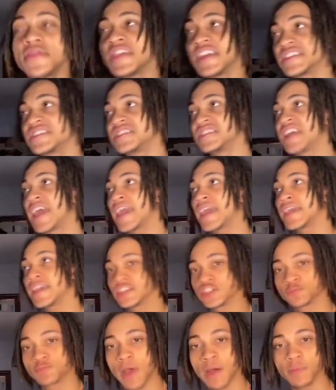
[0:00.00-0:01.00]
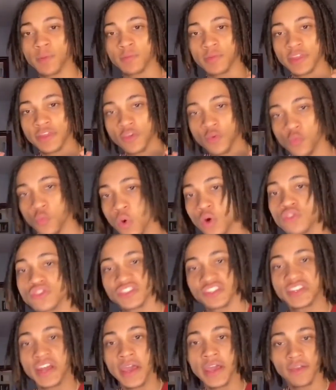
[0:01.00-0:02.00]
this day is probably the worst
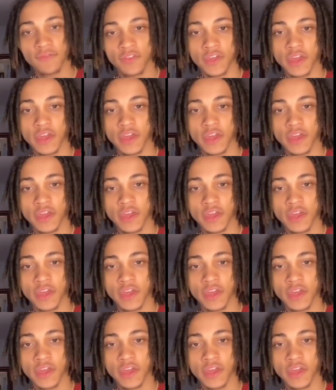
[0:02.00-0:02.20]
day of the